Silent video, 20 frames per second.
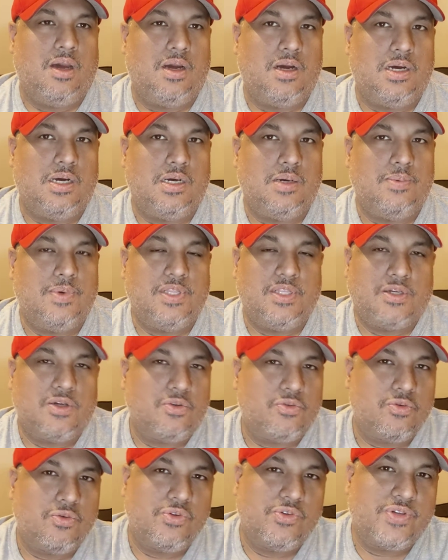and then
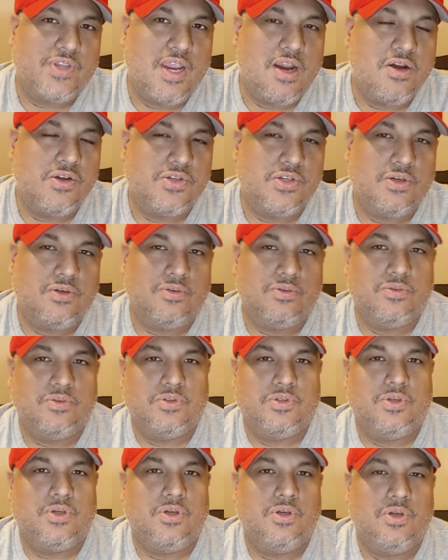go through the scare
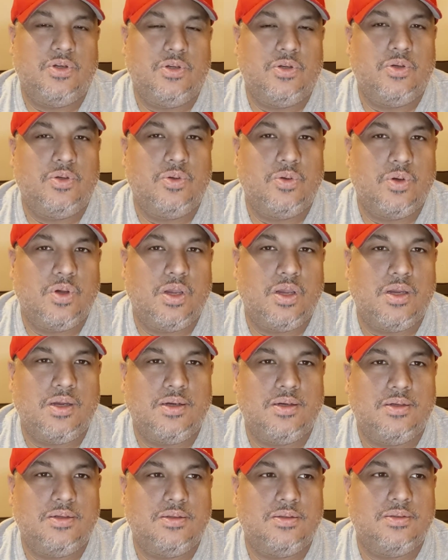zones,
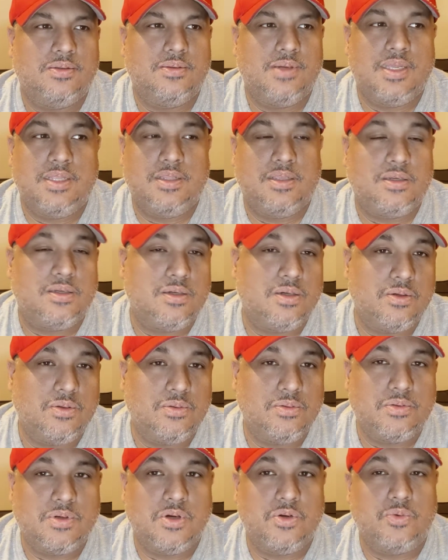and then
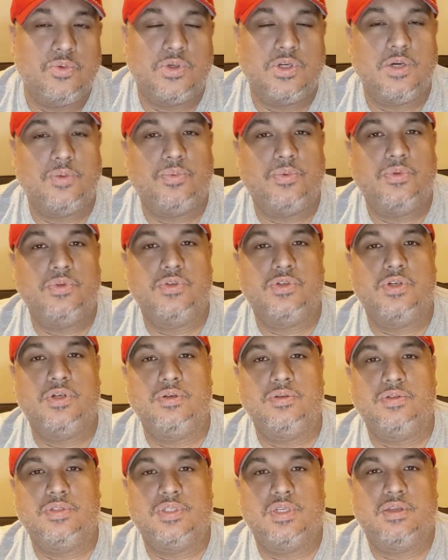go to a couple of the
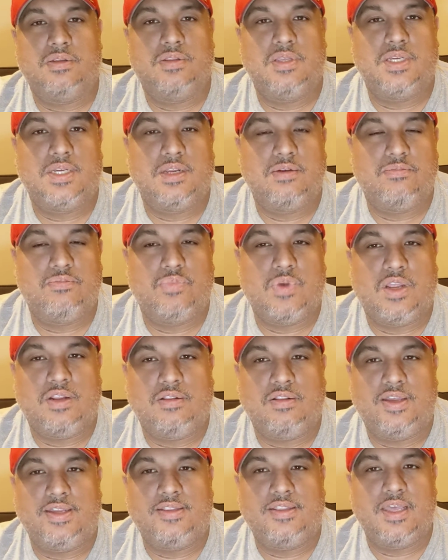shows. And I think
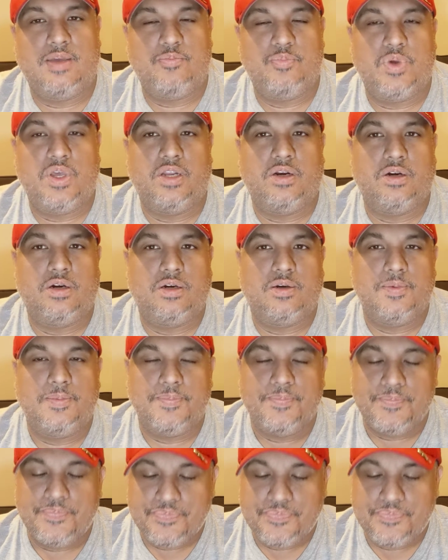I'd like that better.